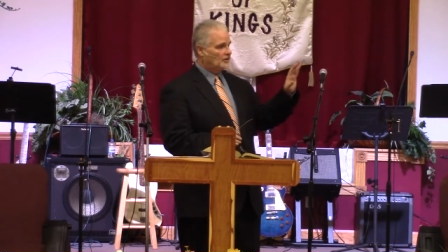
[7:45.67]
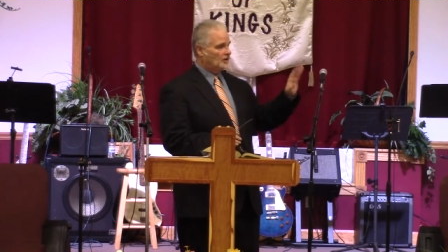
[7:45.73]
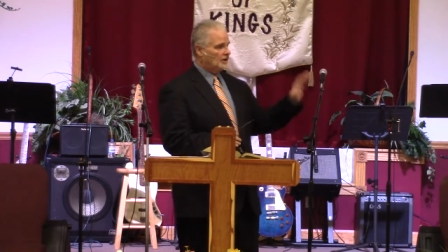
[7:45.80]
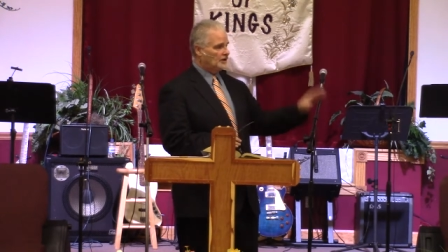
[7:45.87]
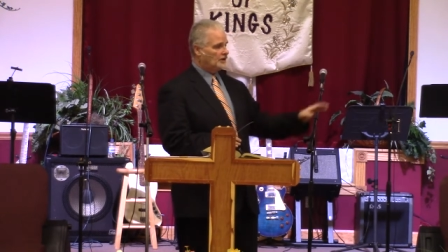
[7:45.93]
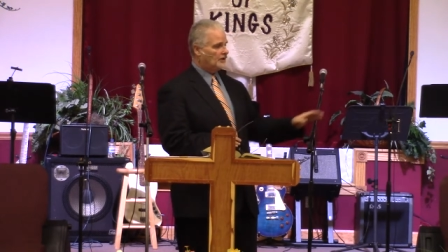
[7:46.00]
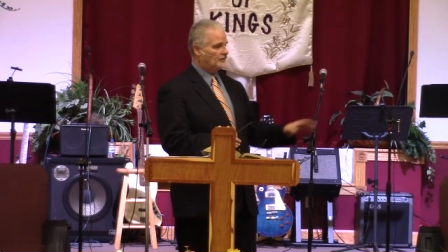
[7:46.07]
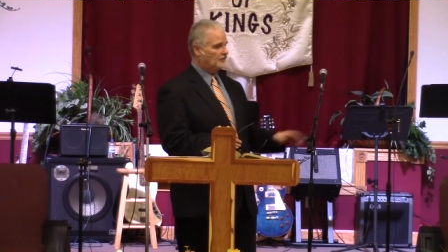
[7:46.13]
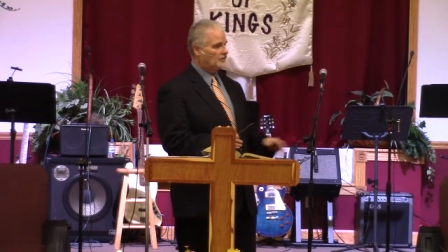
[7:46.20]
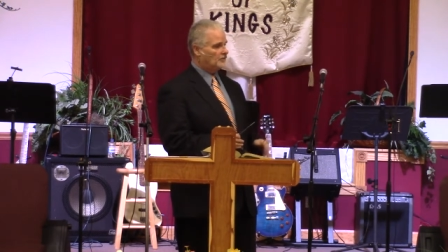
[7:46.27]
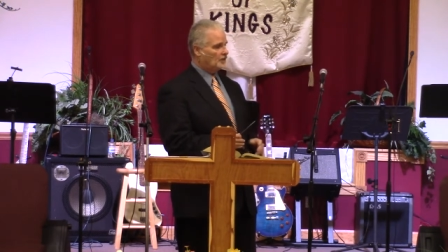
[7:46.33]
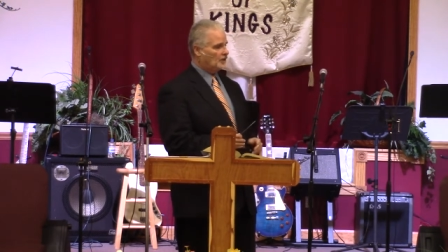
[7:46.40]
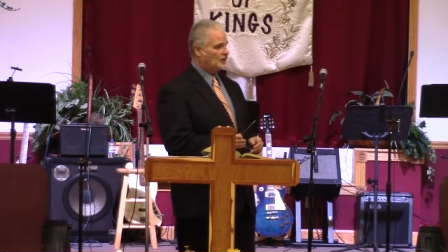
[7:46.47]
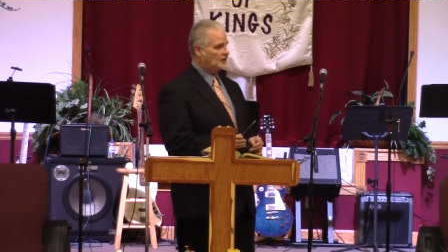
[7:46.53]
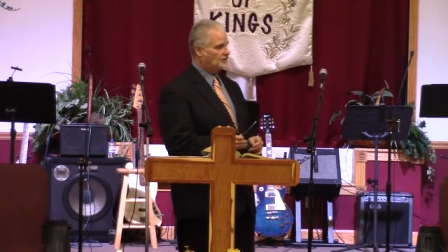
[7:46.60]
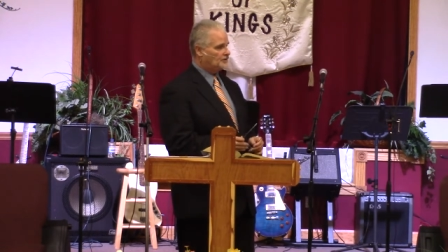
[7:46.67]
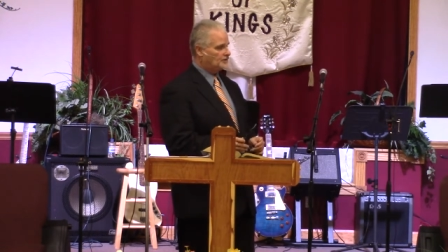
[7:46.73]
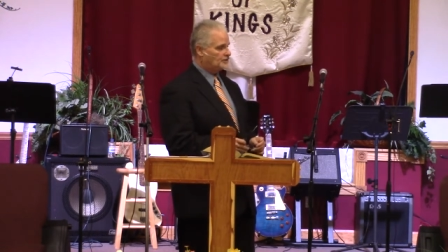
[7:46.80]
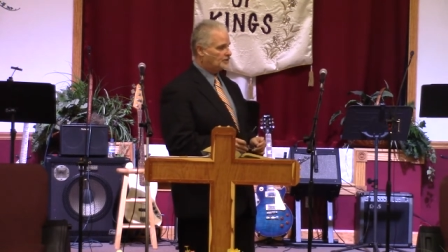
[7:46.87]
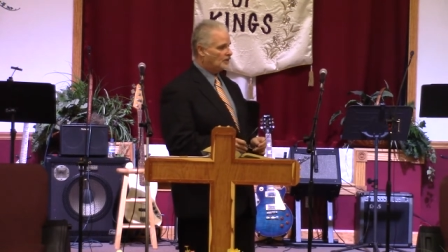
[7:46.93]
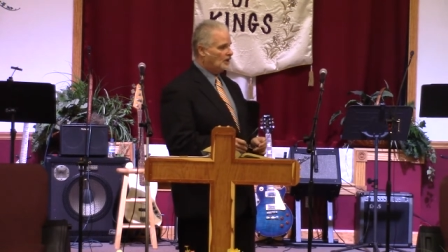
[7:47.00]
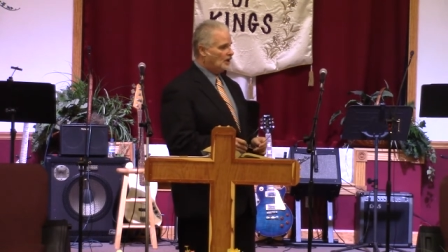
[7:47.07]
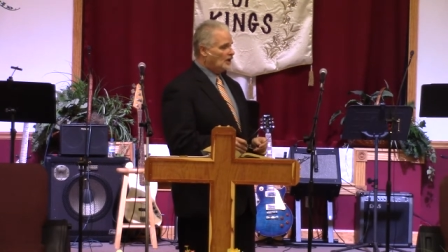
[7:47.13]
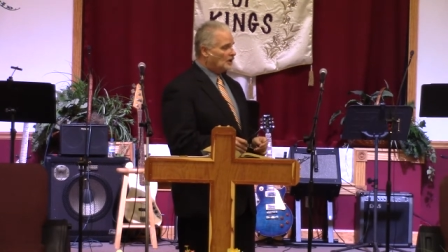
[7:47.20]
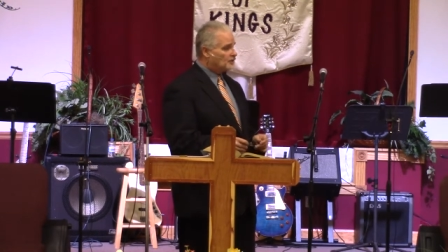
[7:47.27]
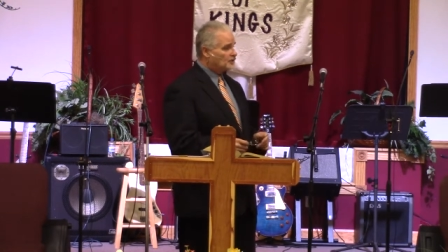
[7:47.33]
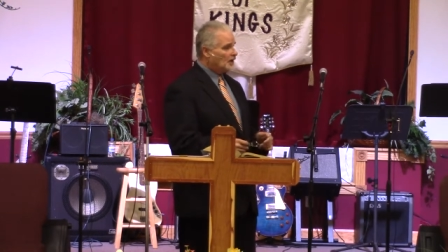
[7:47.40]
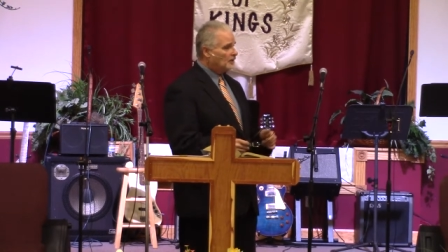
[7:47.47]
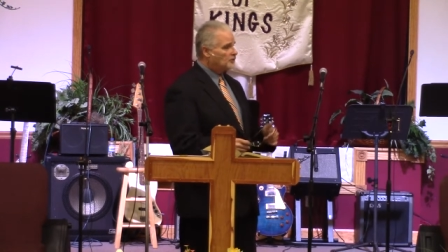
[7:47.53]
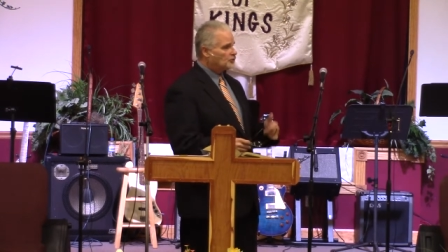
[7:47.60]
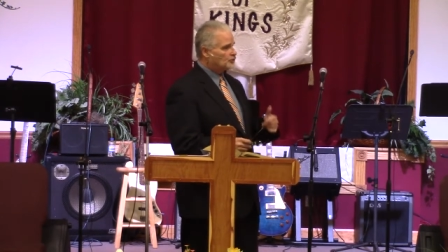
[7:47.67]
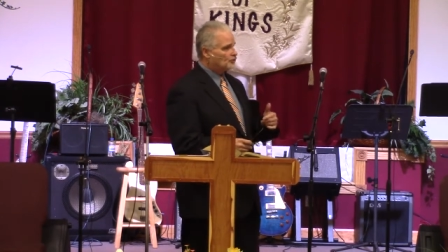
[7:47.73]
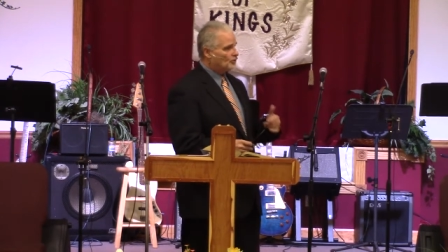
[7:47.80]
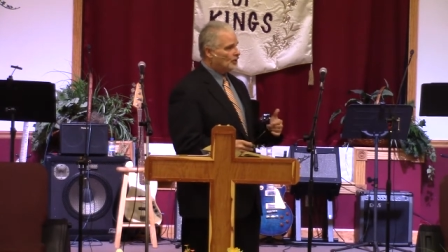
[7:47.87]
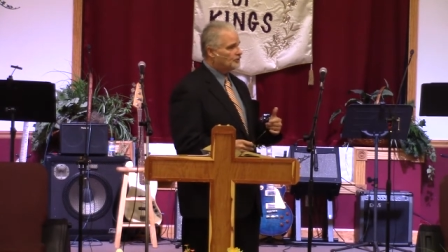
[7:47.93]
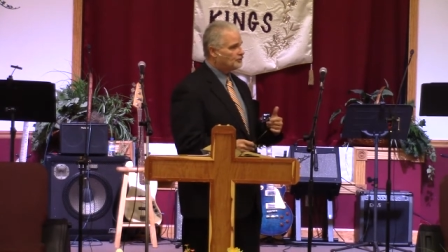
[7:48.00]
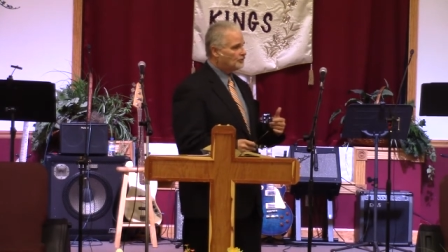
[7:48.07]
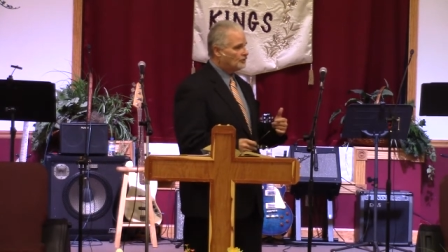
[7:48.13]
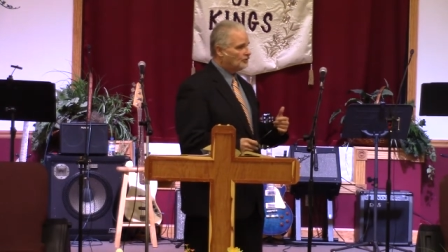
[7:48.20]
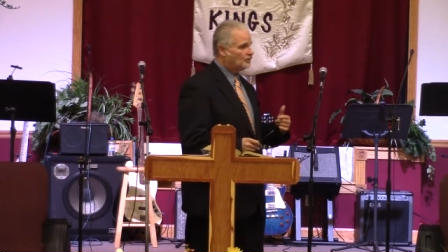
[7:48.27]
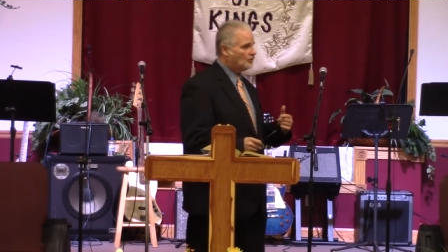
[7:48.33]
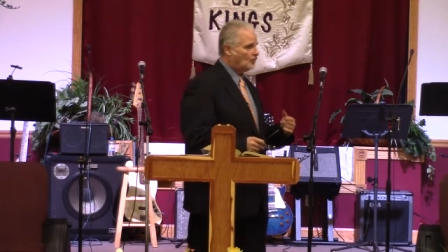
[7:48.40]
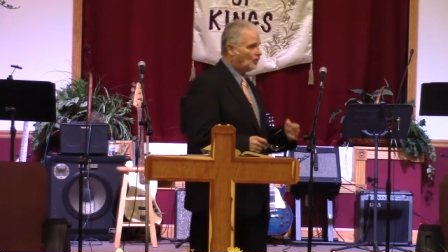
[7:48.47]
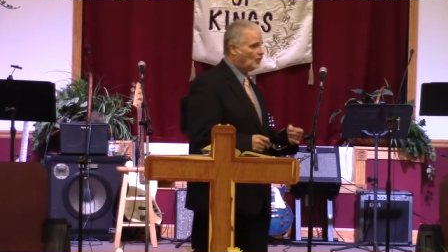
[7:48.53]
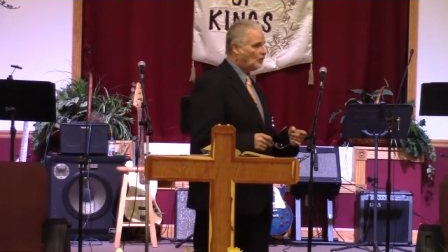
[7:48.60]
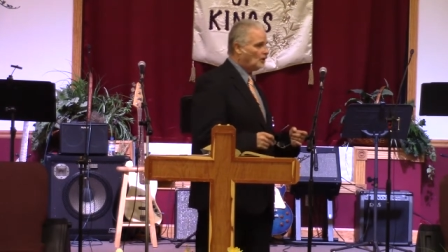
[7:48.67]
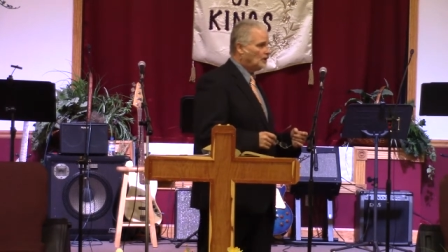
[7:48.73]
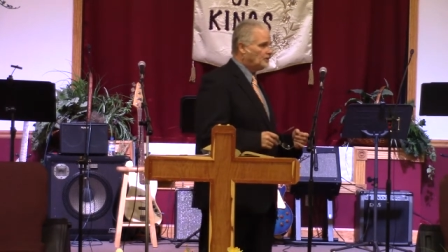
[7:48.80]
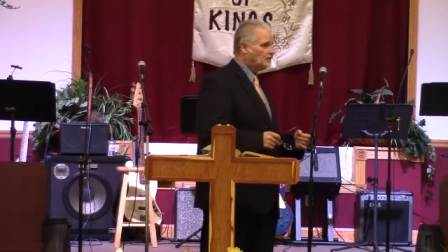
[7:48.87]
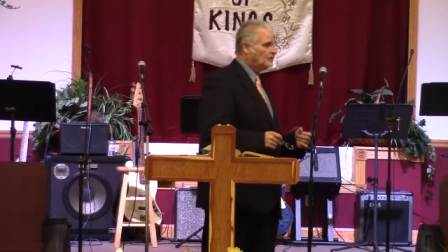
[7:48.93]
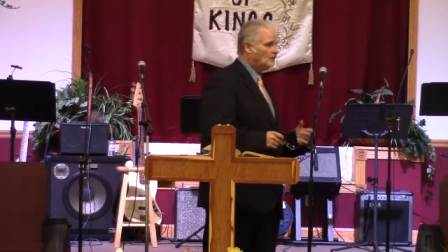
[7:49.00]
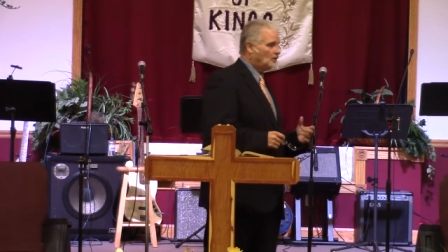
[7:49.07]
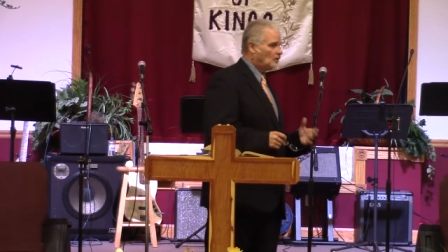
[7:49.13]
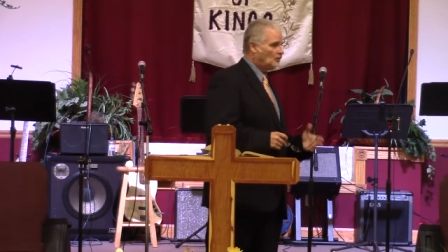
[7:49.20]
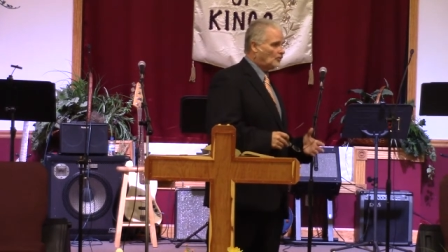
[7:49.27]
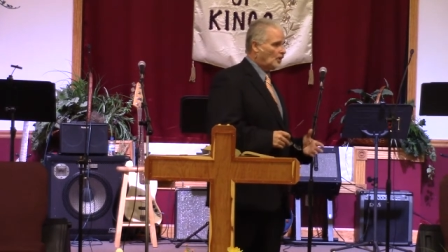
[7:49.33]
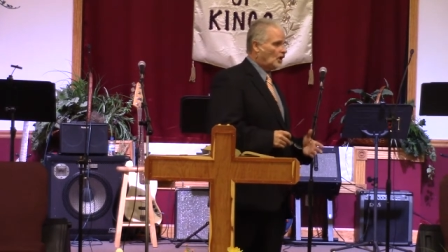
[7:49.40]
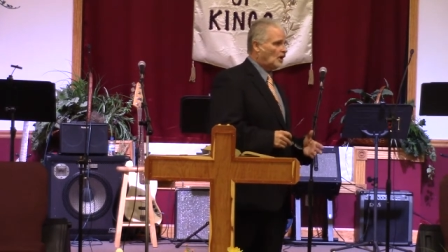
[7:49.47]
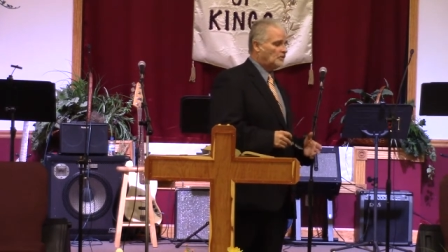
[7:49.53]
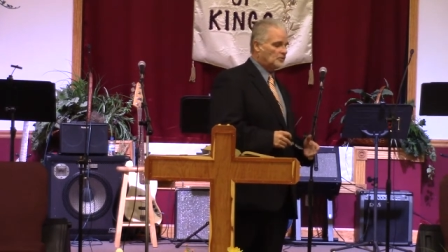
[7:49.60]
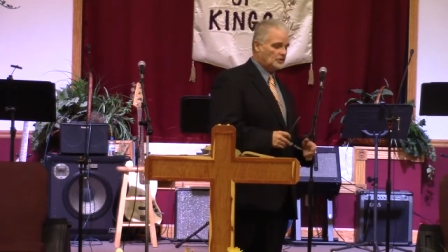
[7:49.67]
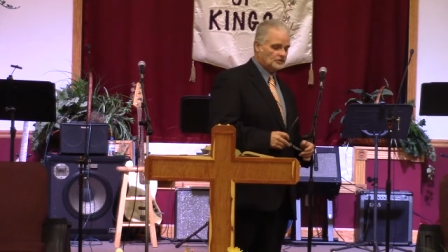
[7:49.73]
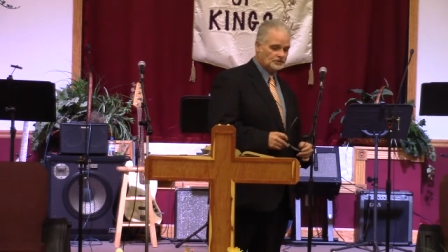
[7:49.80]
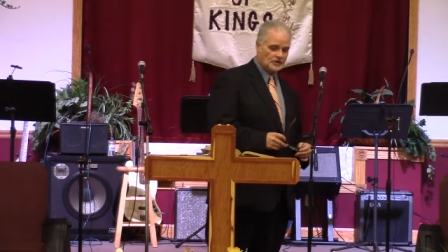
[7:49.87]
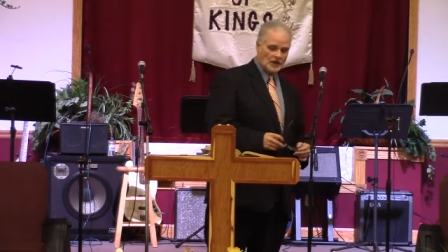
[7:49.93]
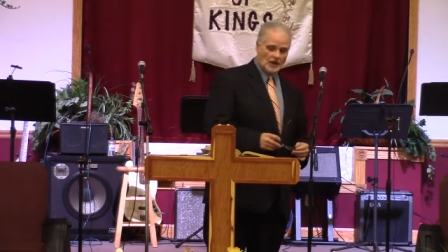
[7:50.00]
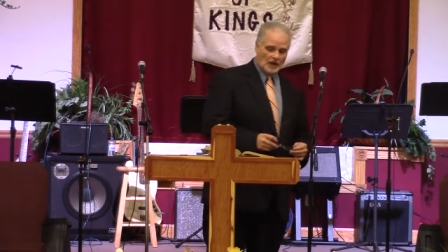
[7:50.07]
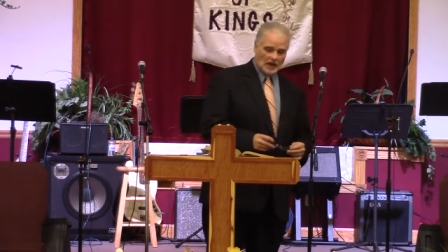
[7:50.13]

in different places. His name is Richard Owen Roberts.